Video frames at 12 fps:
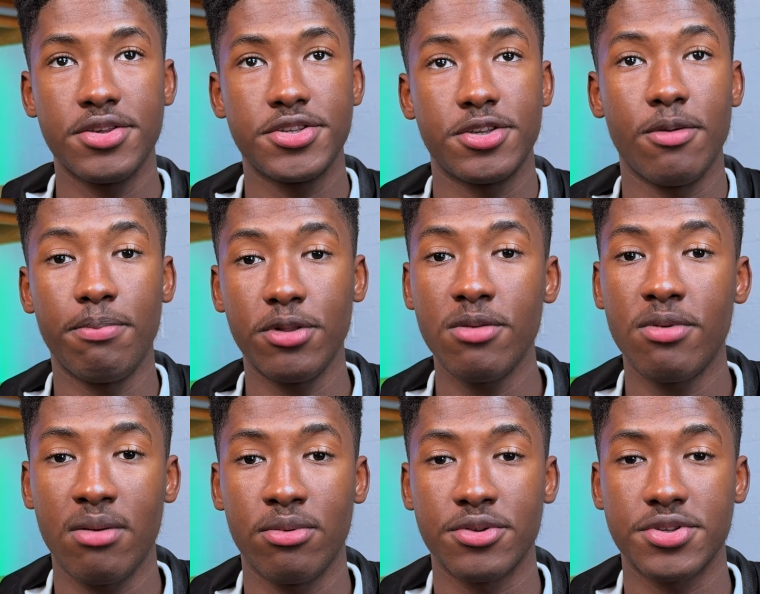So blue
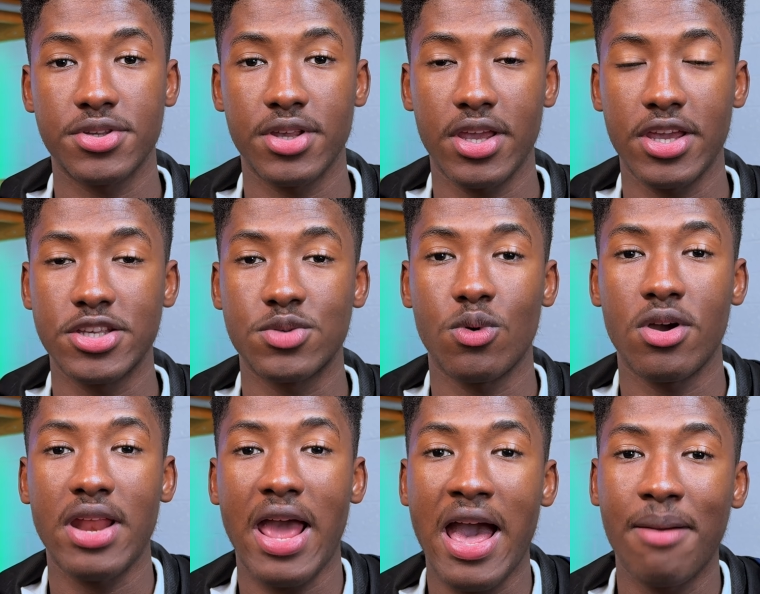bubbles is
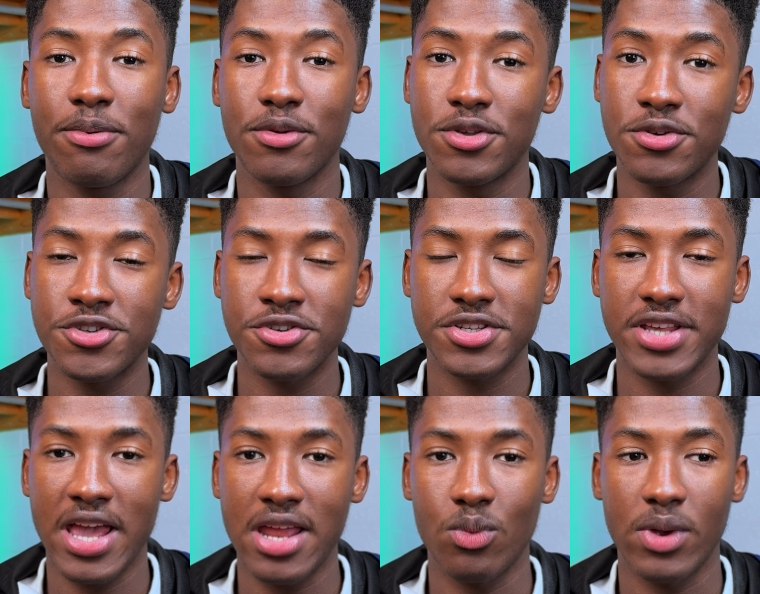what Apple users
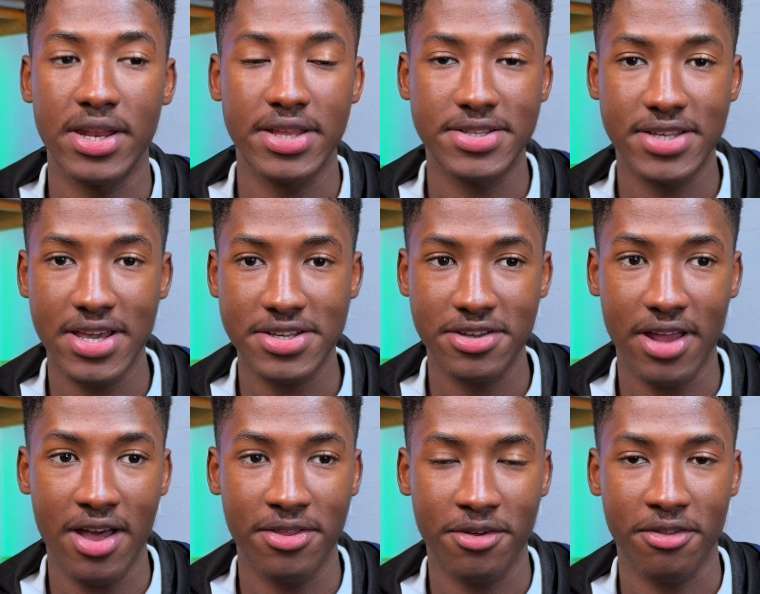get when they text
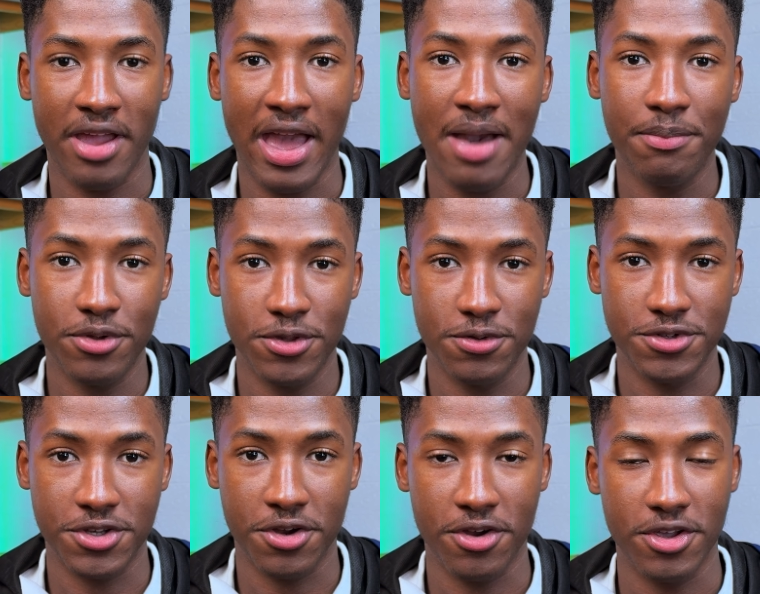another Apple
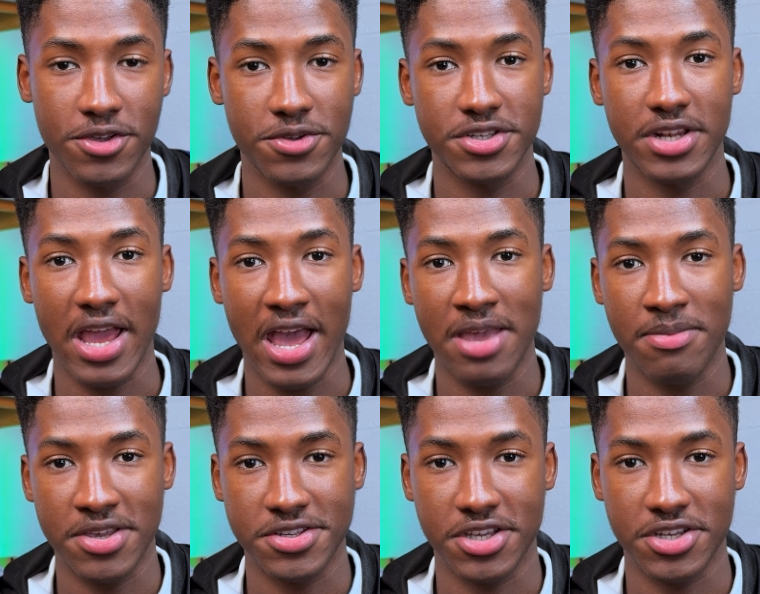user using
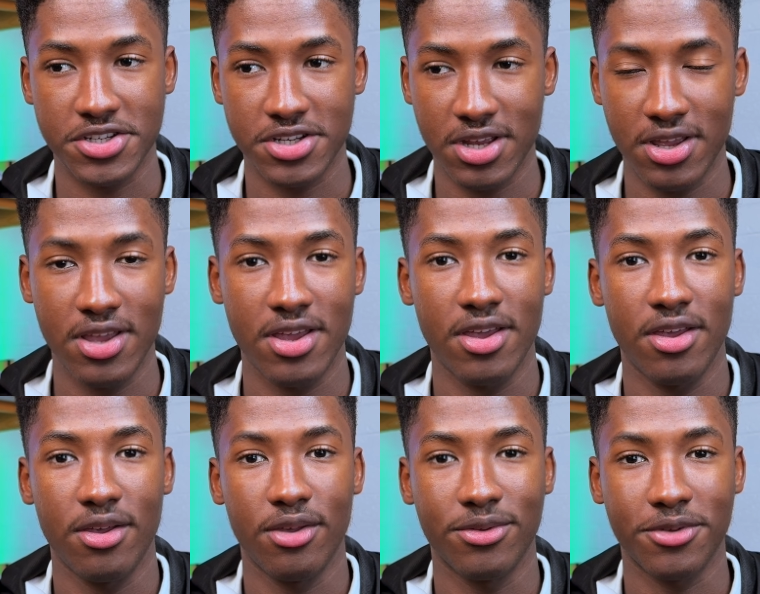iMessage.
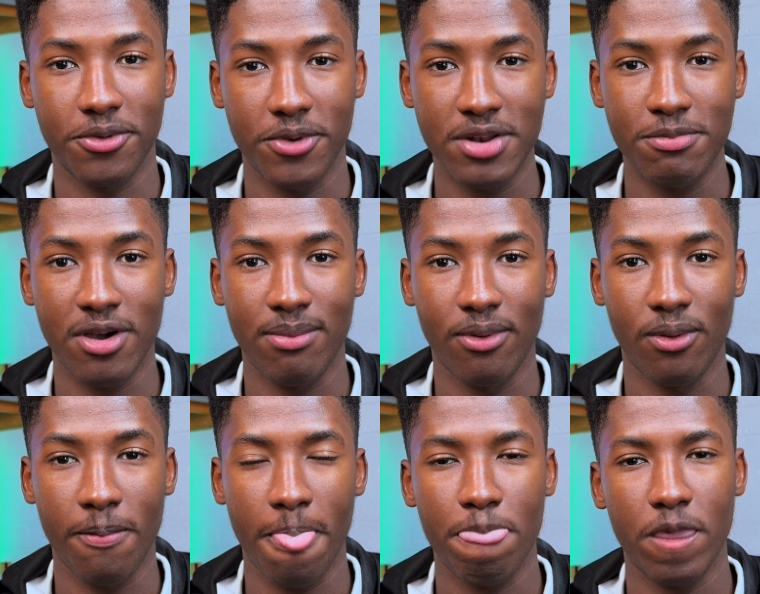So green bubble
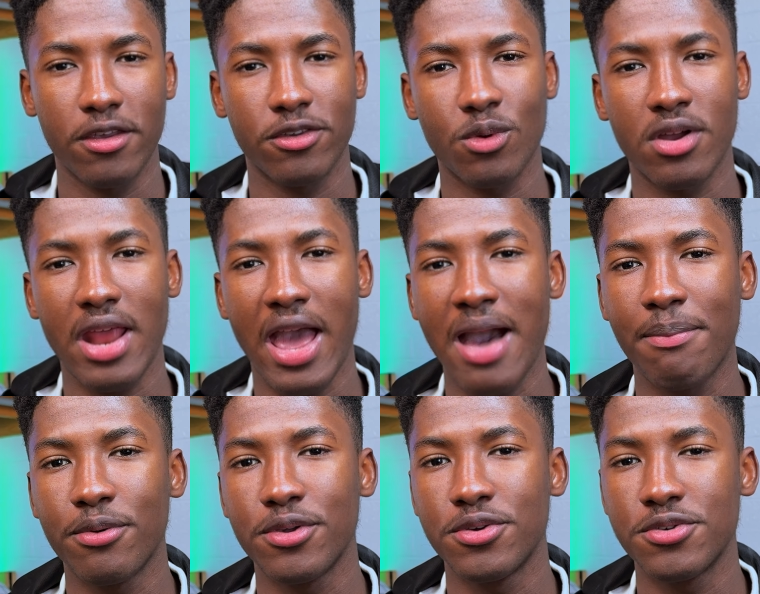is what
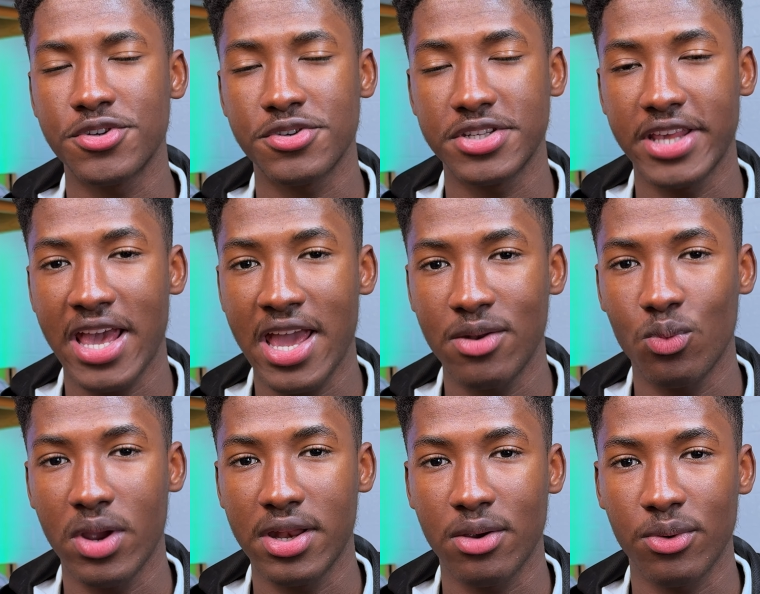Apple users get
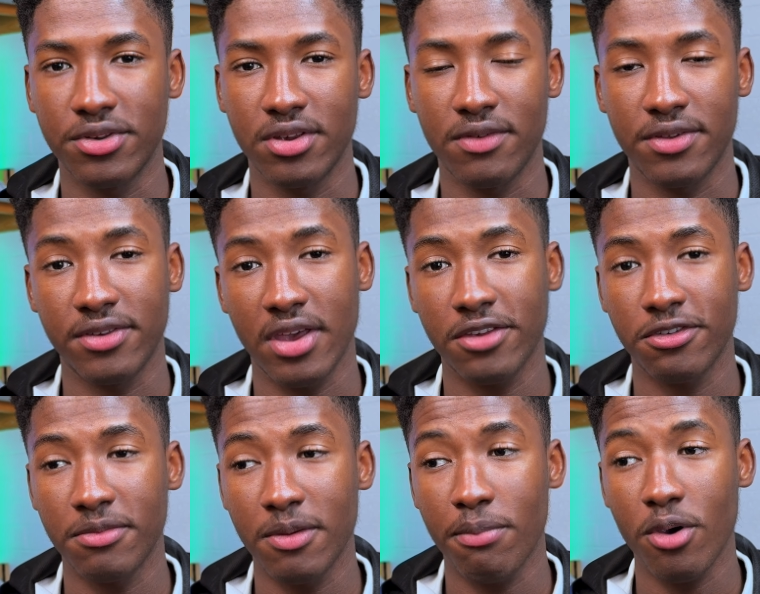when they receive a text from
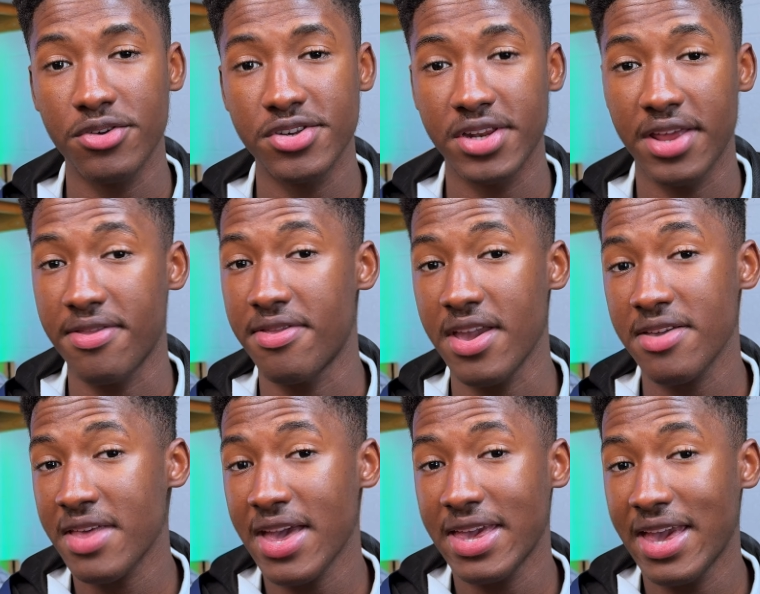the person they think
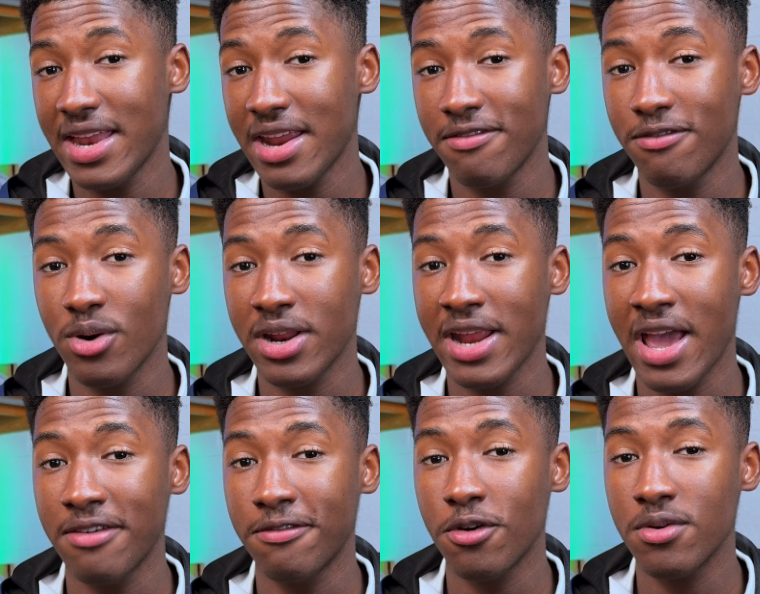that can't afford an
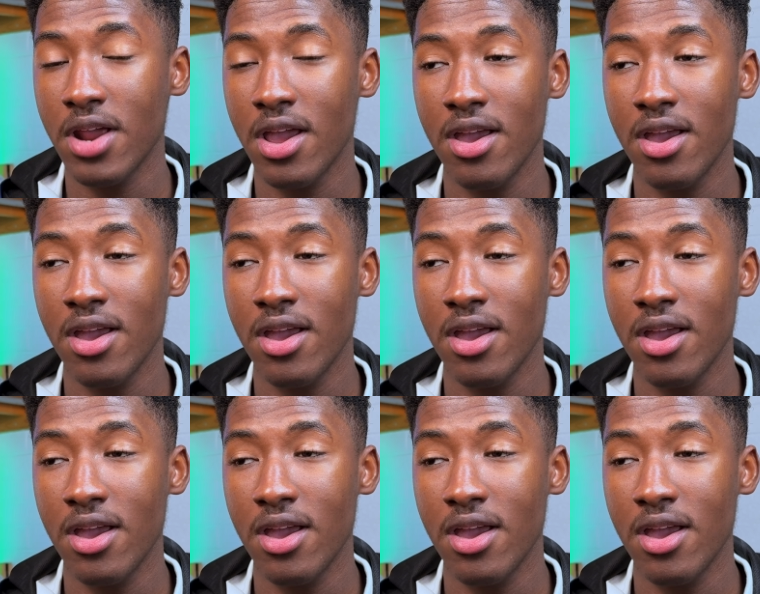iPhone.